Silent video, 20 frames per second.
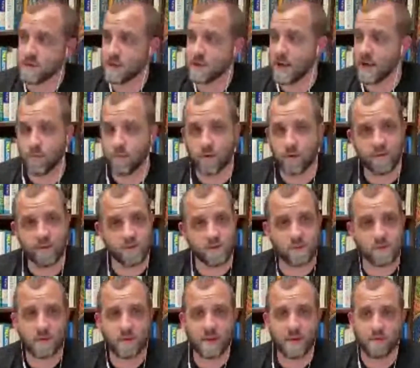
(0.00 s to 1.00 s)
I'm going to give
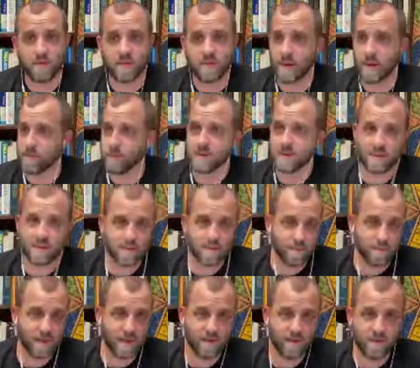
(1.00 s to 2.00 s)
some gifts. I'm going to get
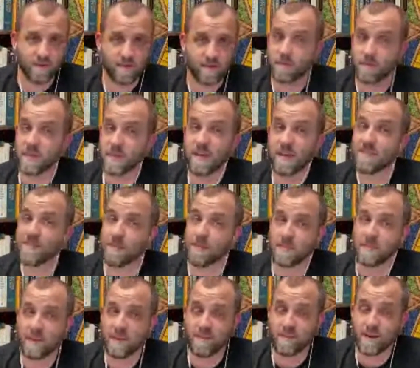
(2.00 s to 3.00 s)
some gifts. Some of the gifts
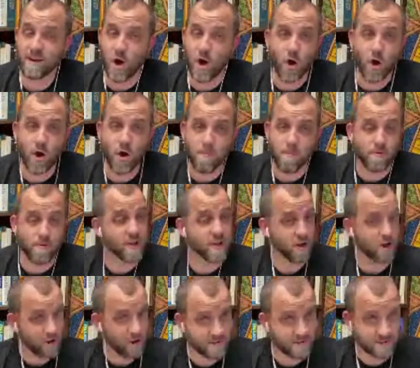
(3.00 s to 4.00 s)
I'm giving are pretty
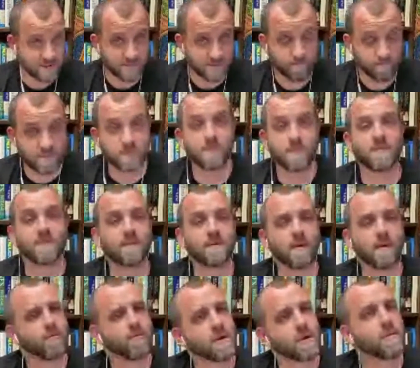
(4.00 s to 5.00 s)
awesome. Some of
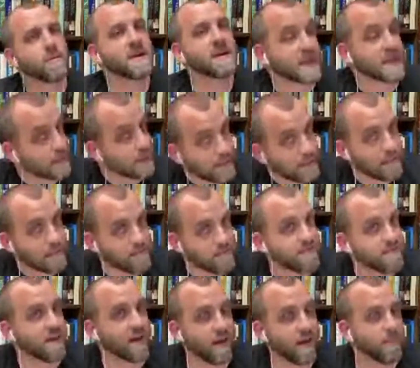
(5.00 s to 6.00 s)
them are pretty
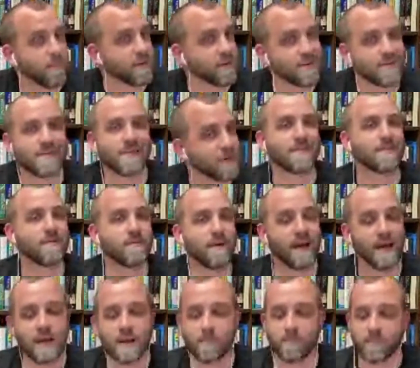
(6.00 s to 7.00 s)
ridiculous because that's who
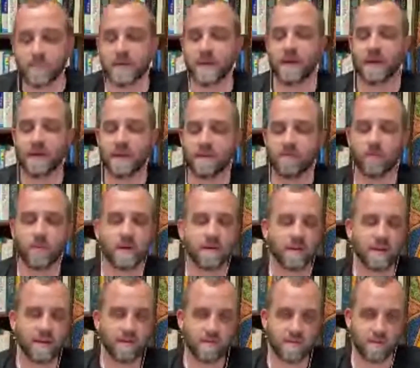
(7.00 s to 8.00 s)
I am. I give
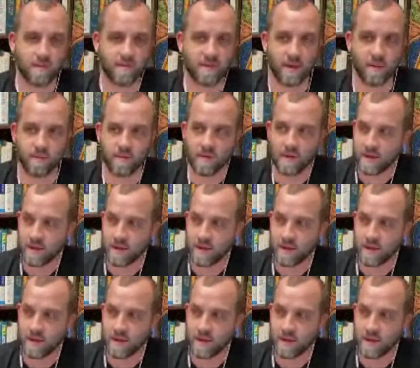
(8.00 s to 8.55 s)
weird gifts sometimes.